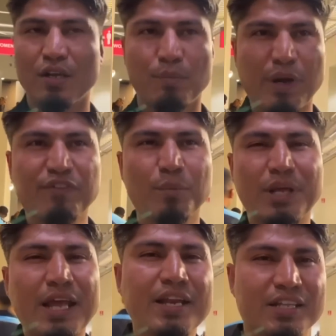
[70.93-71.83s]

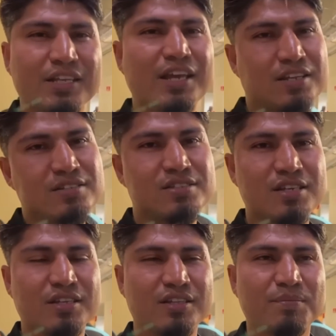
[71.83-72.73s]
Preferably Haney. I think Haney's
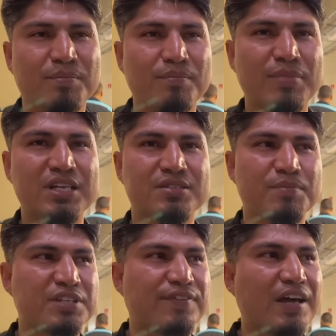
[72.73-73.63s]
the
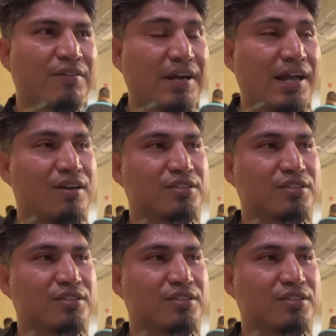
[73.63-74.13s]
best fighter right now.